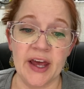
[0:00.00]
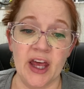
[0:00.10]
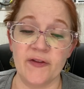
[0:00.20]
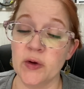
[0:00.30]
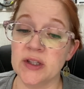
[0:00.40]

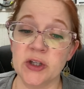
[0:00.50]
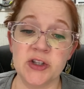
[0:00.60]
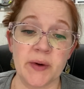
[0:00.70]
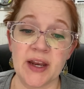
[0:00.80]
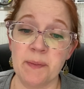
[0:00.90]
If you allude
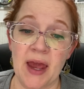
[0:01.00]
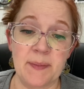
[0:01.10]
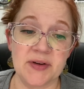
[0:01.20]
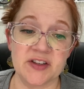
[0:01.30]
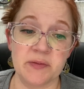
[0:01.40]
to any
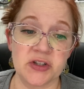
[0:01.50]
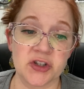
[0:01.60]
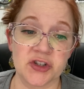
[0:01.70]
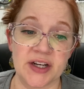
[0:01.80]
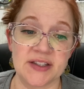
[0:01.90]
papers of Mr.
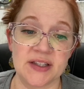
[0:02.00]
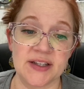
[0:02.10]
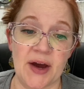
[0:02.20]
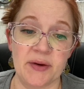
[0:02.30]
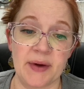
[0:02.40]
Tracy's
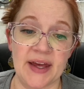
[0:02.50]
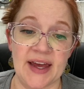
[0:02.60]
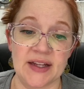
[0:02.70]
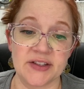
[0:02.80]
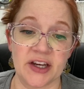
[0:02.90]
now in my hands,